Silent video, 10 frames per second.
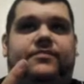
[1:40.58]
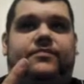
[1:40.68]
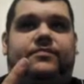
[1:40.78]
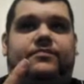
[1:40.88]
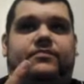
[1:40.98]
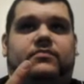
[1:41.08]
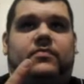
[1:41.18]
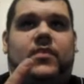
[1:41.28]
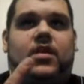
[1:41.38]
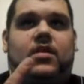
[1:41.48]

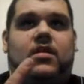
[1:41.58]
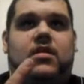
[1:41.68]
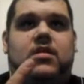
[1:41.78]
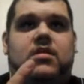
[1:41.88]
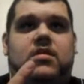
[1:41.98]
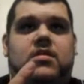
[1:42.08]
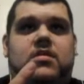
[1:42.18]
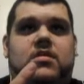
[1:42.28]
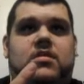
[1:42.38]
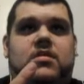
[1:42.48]

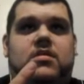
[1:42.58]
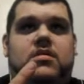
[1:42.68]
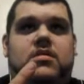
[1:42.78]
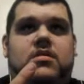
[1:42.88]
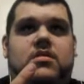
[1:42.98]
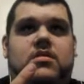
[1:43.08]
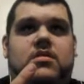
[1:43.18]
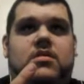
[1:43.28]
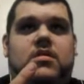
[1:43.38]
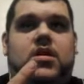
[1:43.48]
Nothing is said.